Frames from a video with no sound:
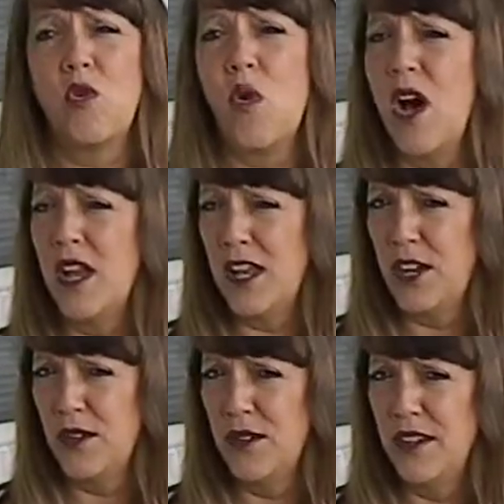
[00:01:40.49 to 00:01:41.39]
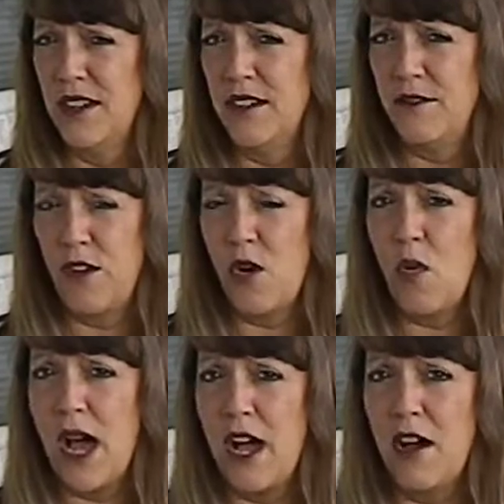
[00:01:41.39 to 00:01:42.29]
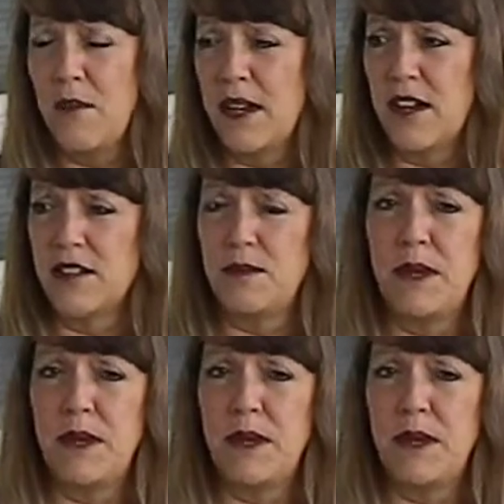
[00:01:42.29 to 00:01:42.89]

Wallow for a while because